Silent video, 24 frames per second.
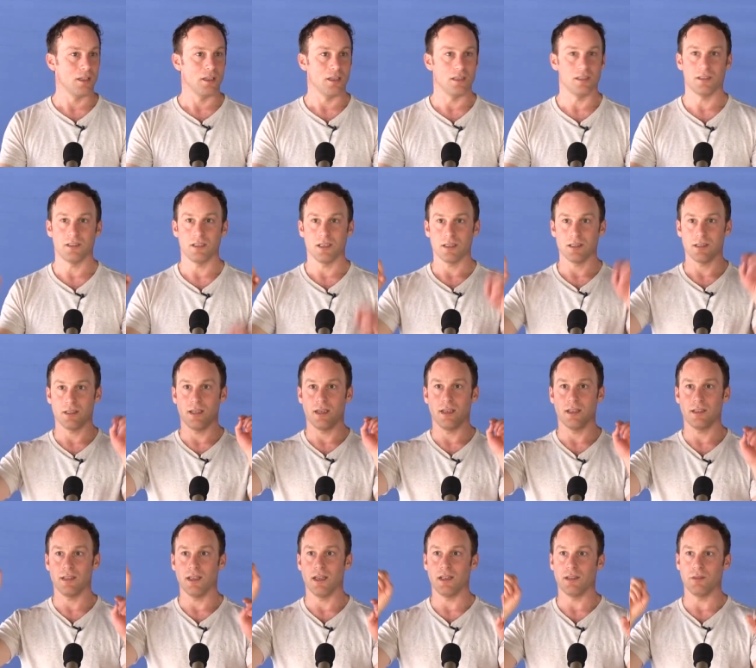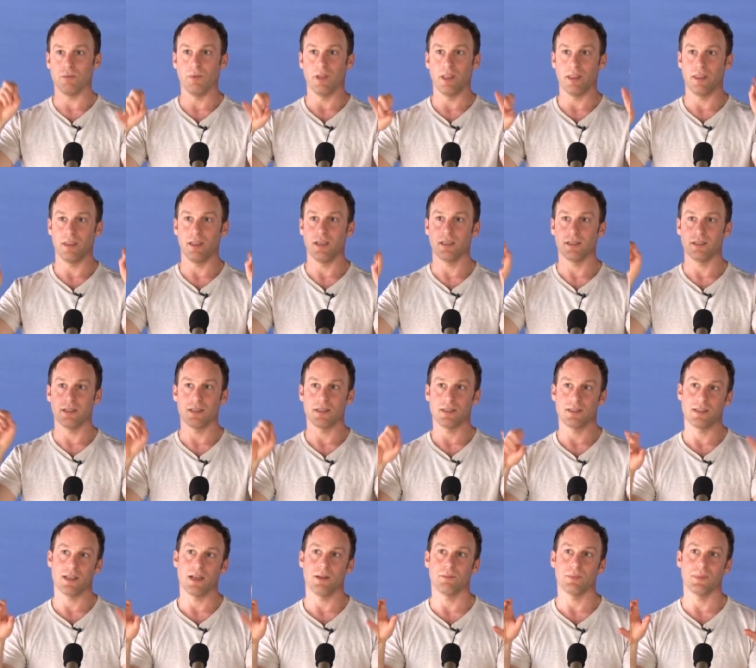It's just like that. We think that
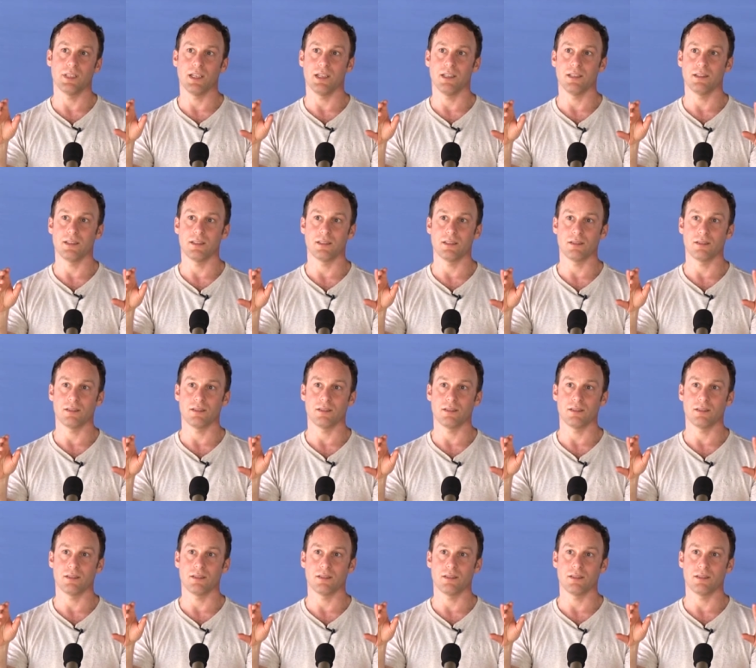some data